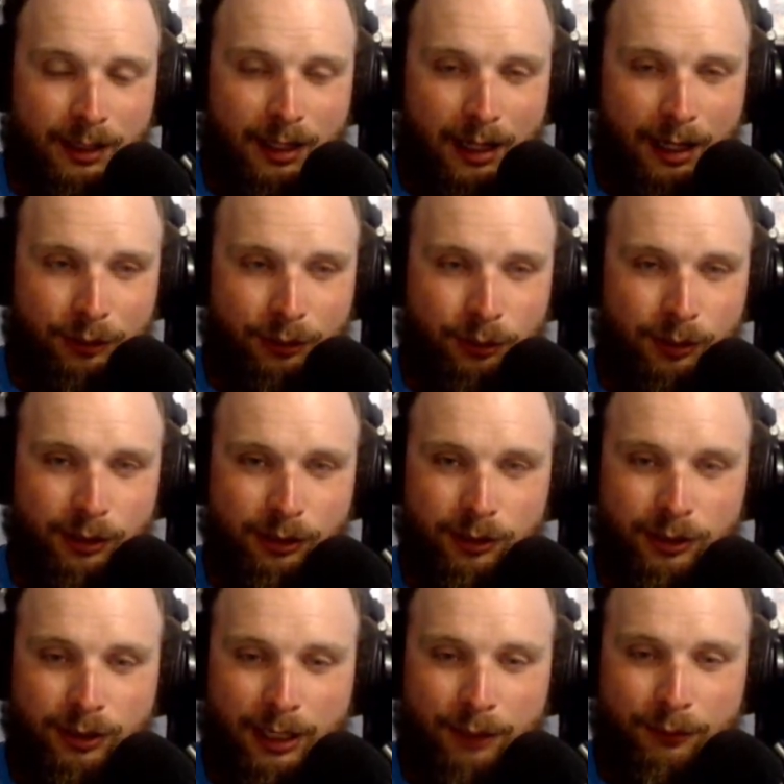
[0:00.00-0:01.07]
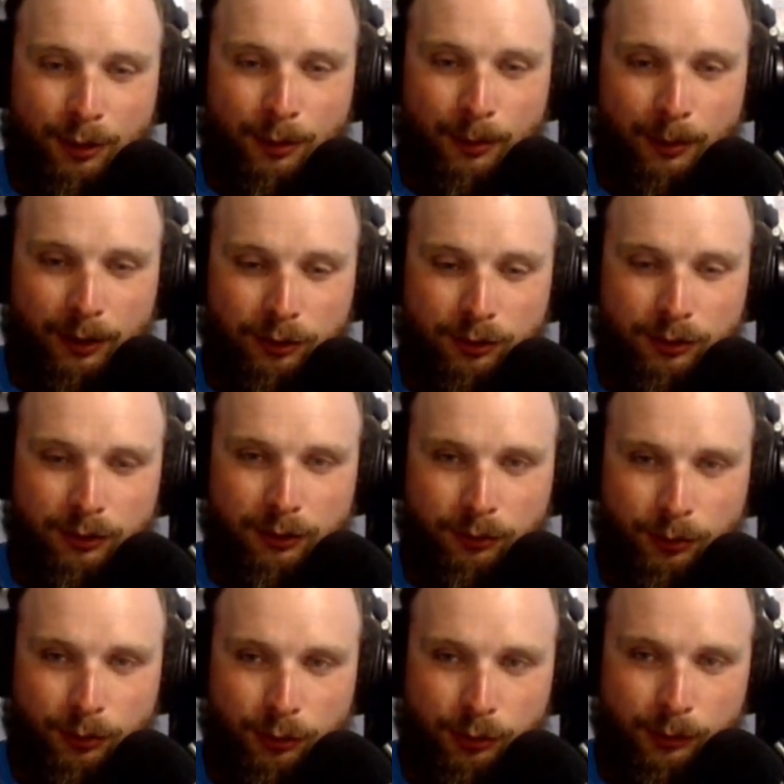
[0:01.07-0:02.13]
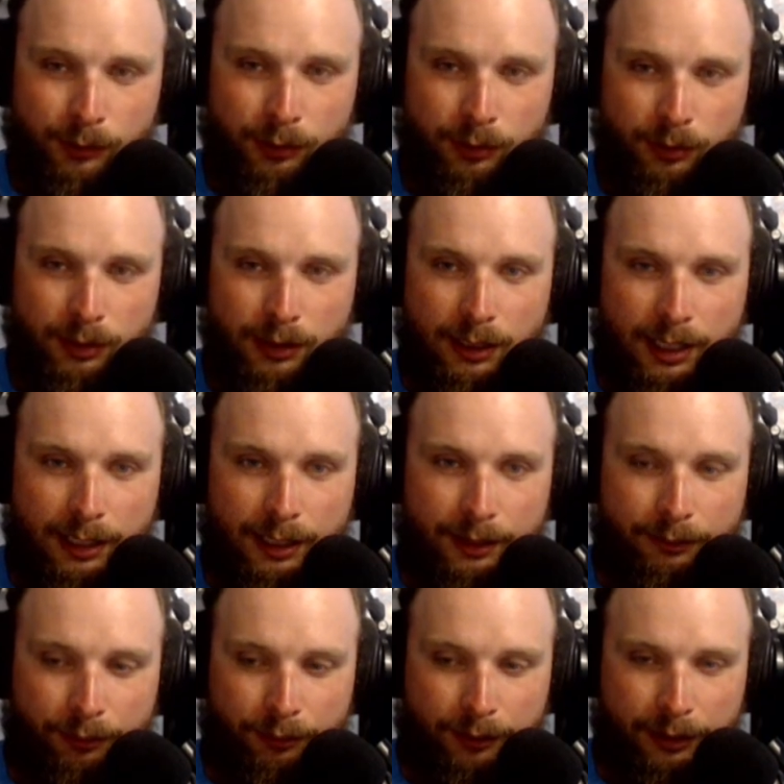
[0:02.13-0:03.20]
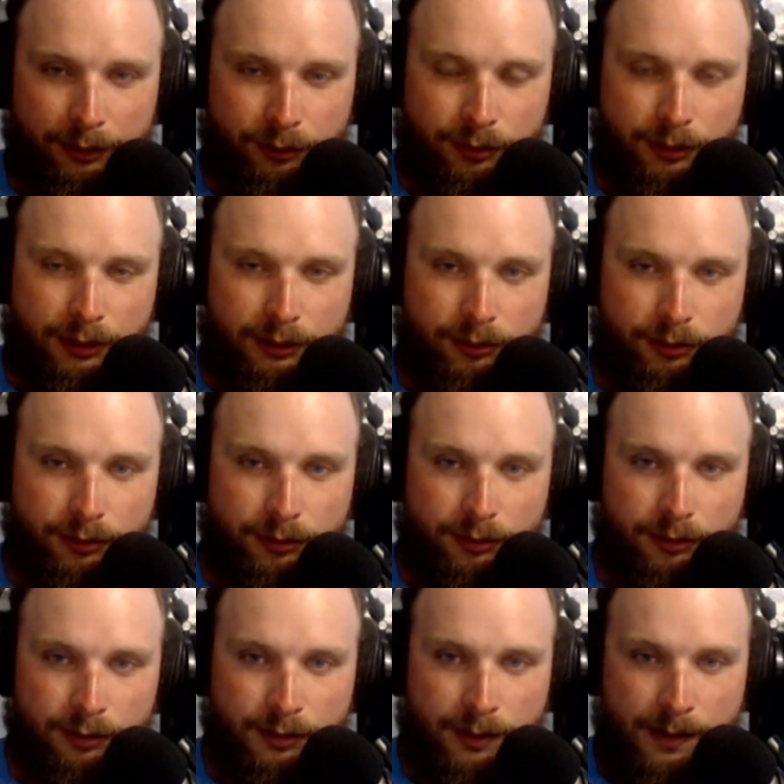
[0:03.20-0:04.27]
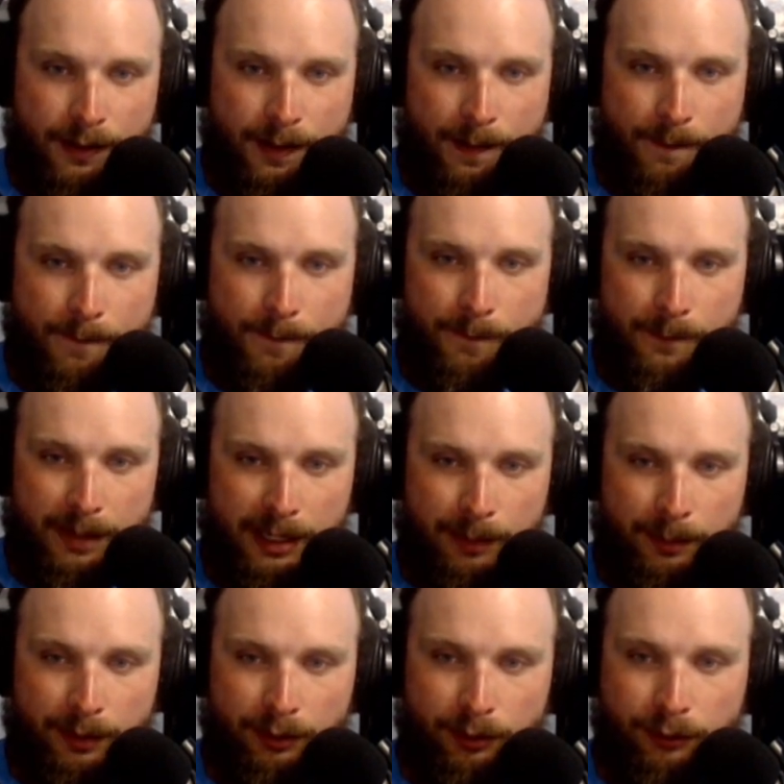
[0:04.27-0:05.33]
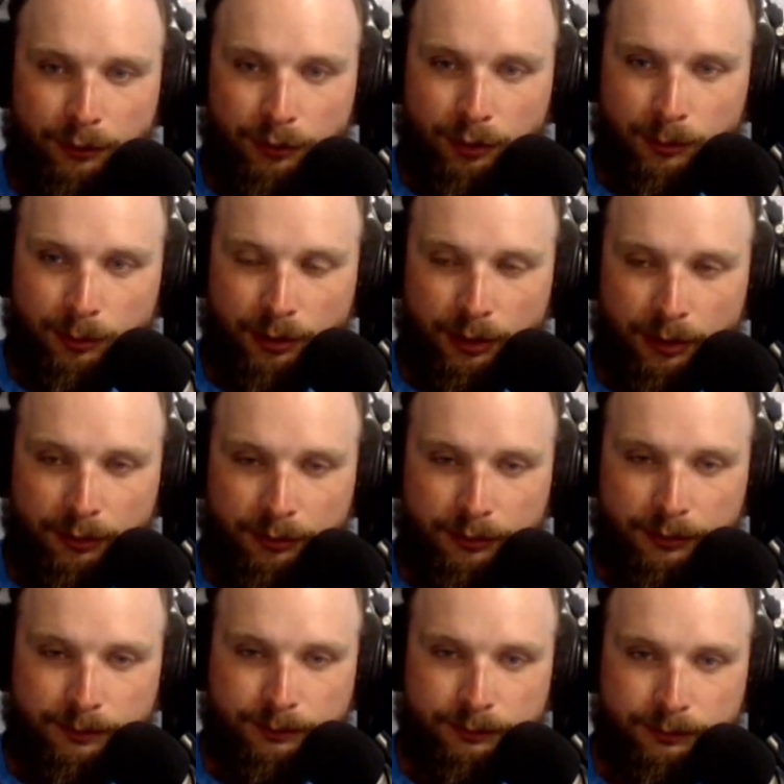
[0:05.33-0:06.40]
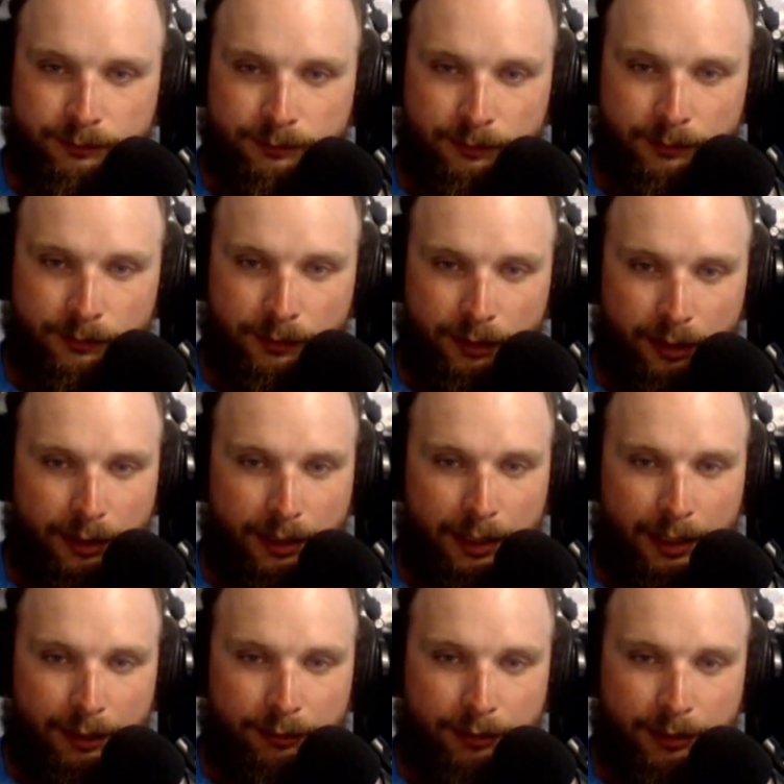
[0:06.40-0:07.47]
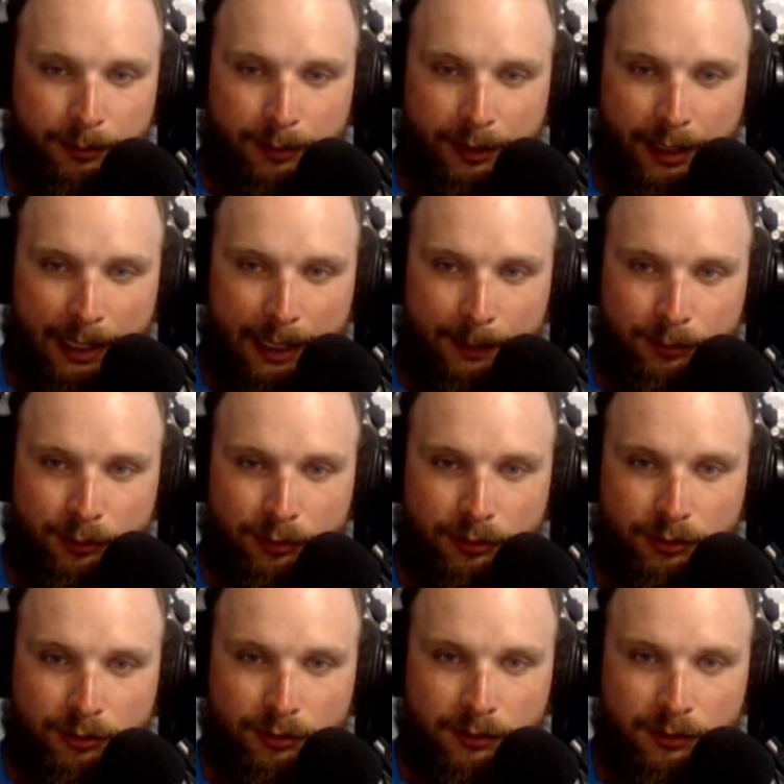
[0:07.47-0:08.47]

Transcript: Straight into the Tiny Furry Monster. Unfortunately, we do not have a friend. So, let's maybe look for some stuff. Get a friend, perhaps.